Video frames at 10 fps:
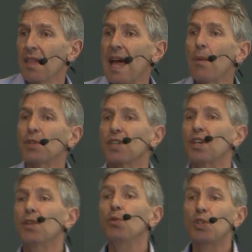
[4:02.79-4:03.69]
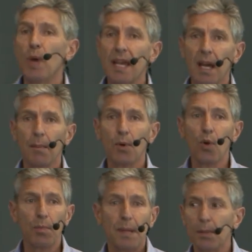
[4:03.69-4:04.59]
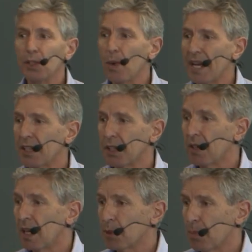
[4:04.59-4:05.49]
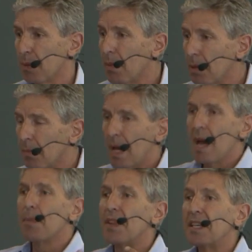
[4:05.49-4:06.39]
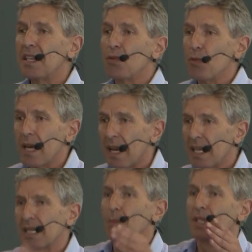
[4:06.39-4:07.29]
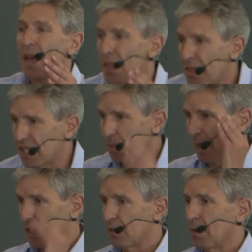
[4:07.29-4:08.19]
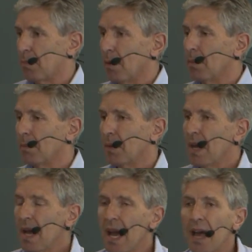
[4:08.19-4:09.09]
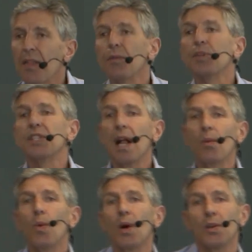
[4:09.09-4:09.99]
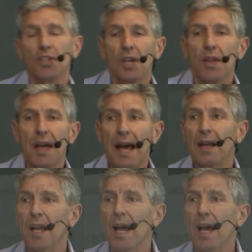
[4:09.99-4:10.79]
That was a huge wake up call. People knew anecdotally it was a problem, but they didn't realize it was this much of a problem. The result was that